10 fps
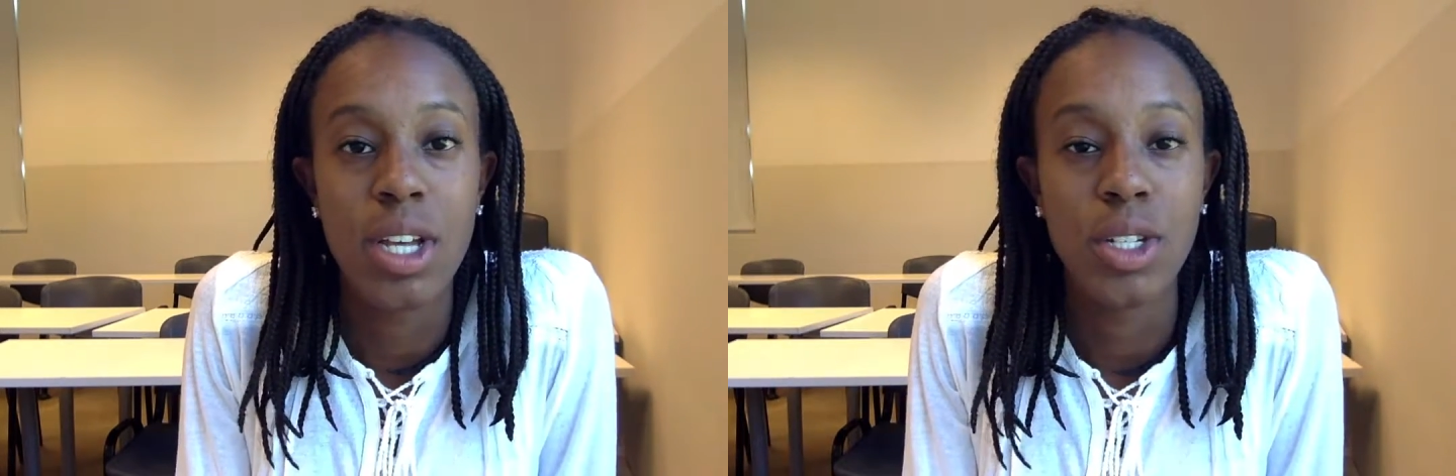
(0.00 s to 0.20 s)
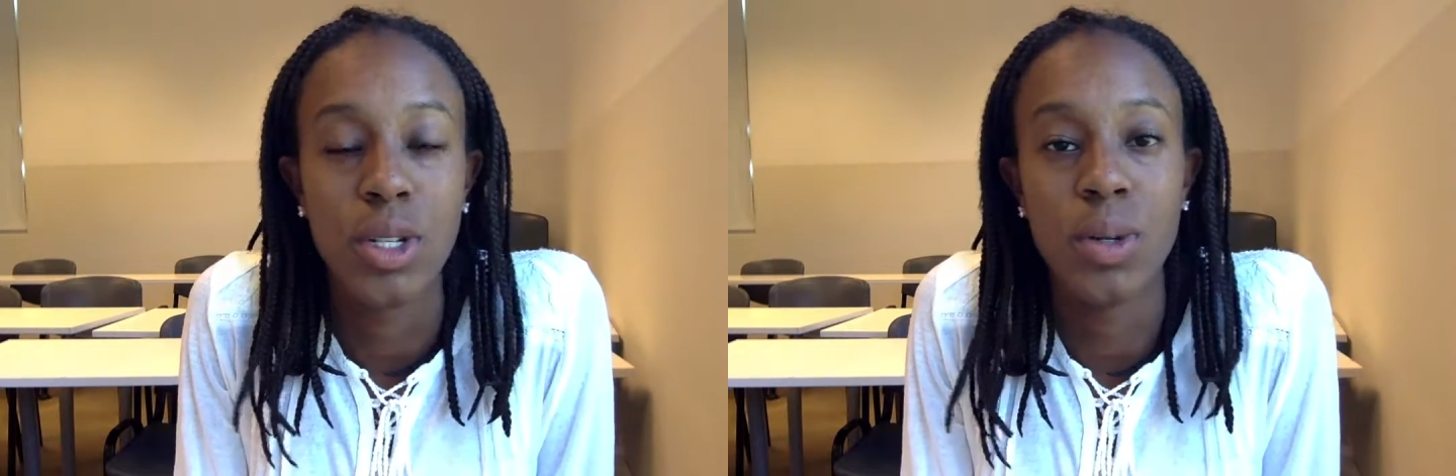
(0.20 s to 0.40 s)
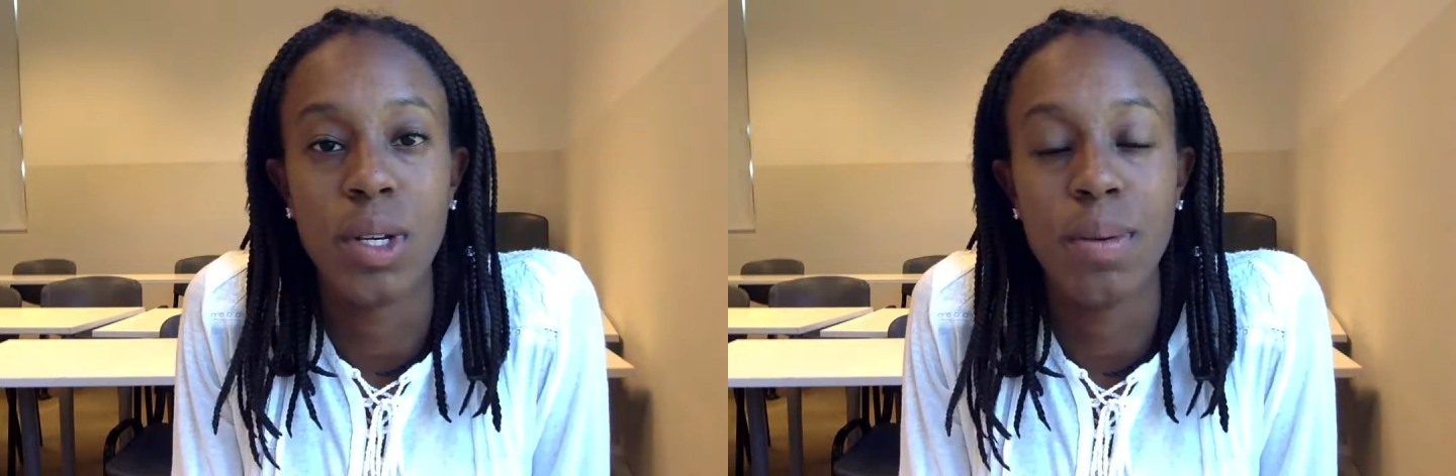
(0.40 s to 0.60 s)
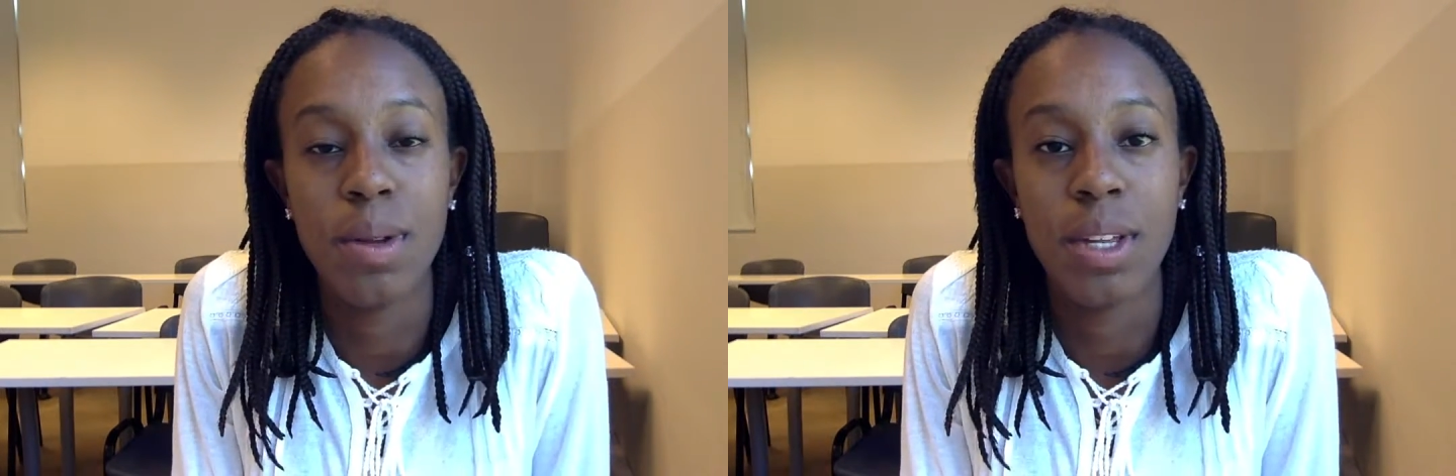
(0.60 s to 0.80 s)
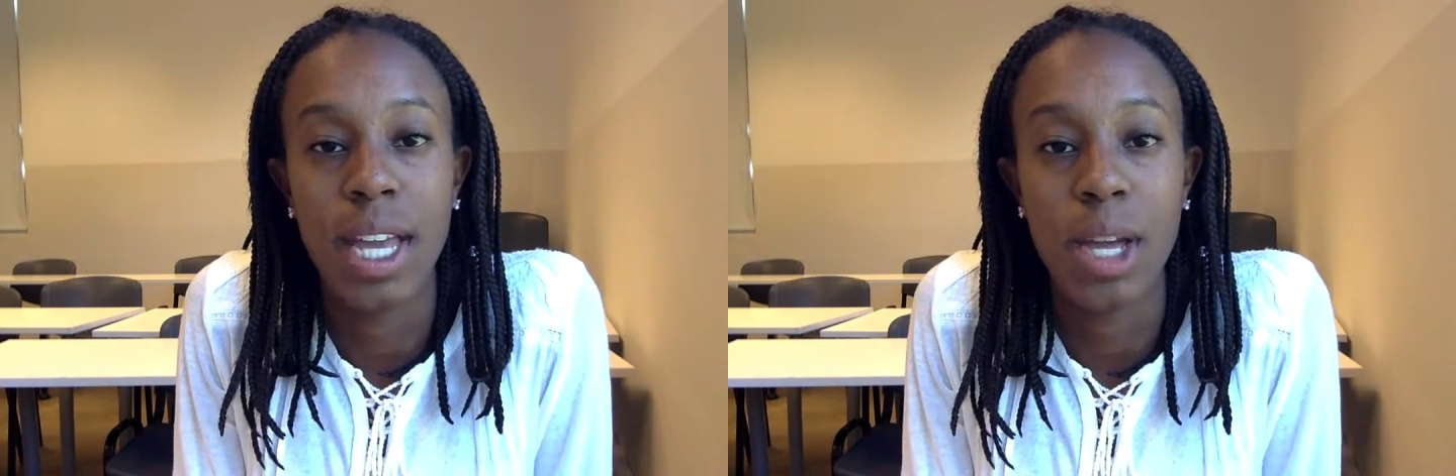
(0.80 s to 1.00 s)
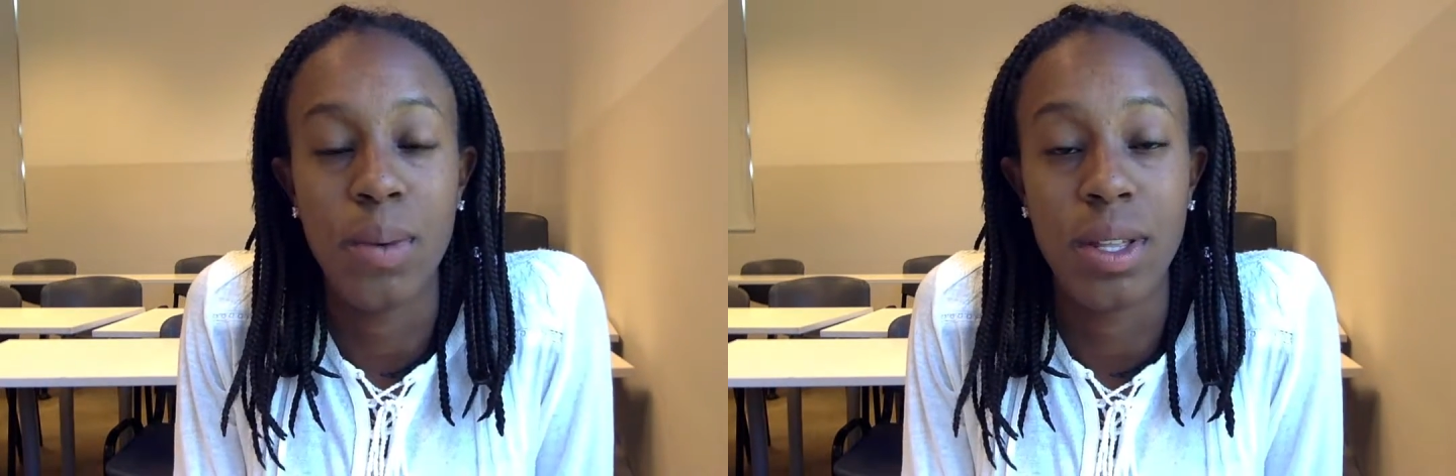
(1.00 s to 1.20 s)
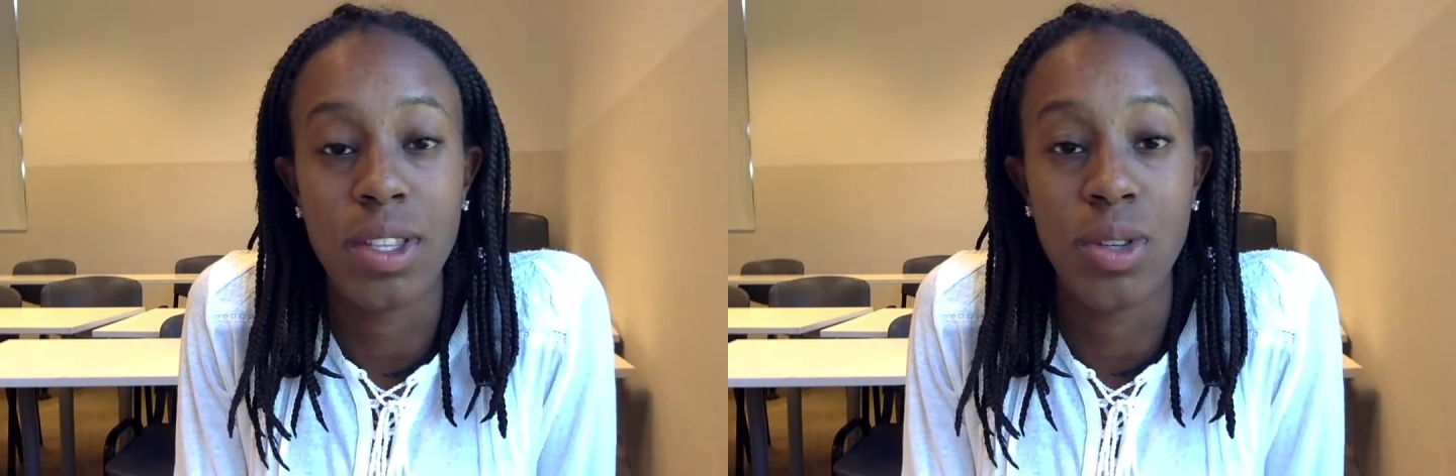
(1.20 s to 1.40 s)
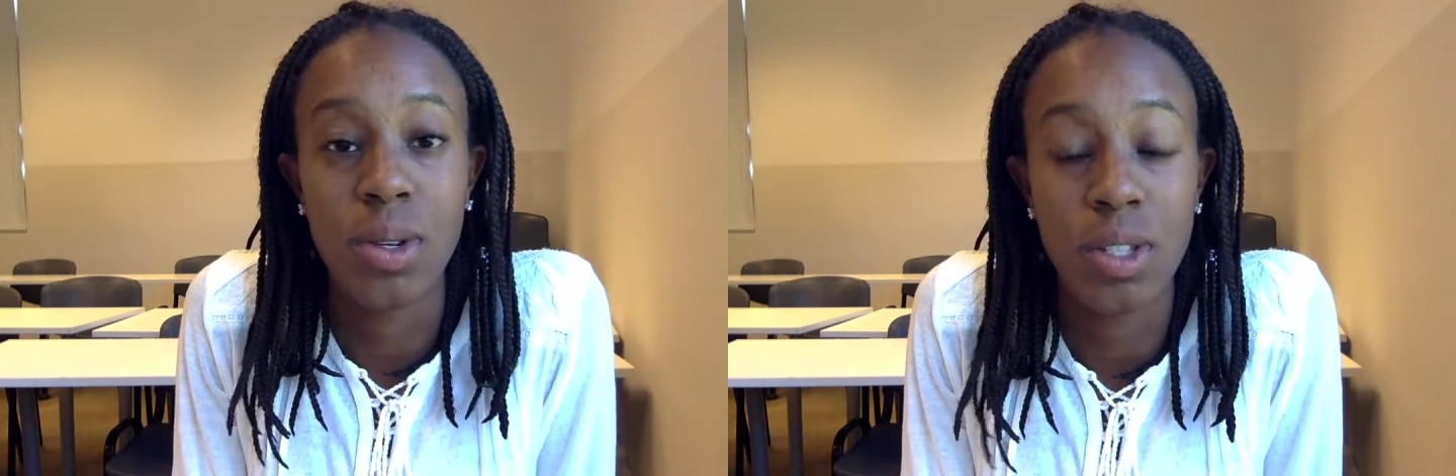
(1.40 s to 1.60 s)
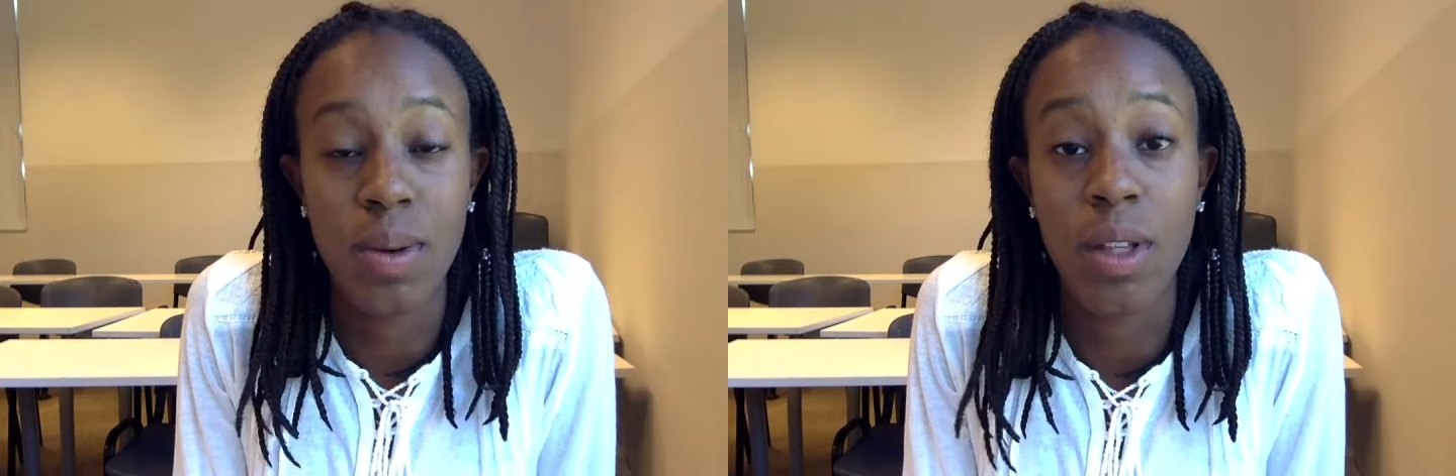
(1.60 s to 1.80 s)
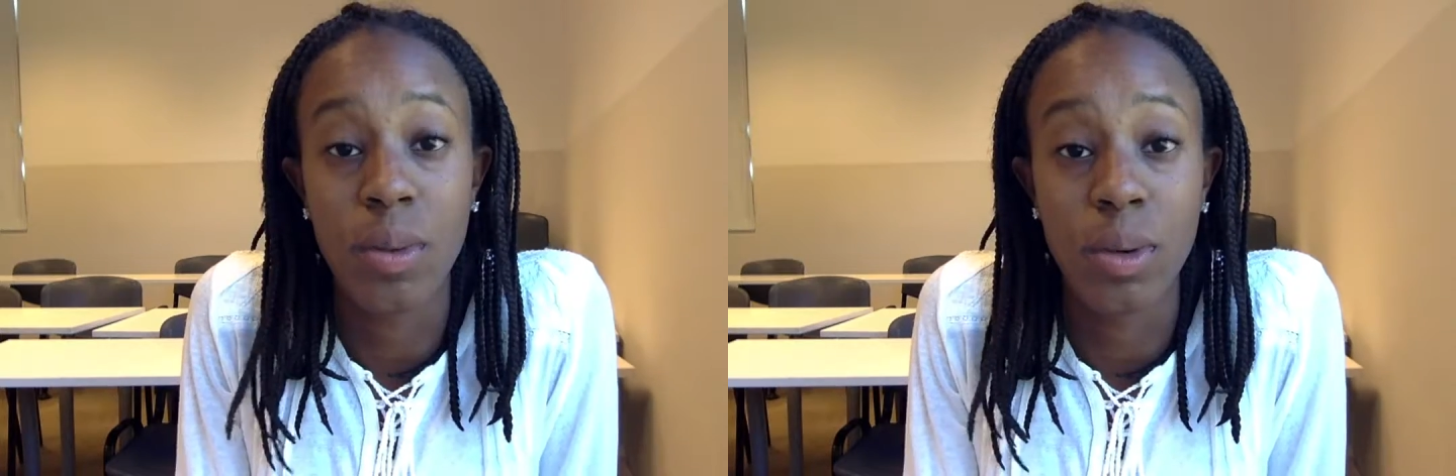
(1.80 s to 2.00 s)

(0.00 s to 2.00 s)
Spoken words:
to communicate with students around the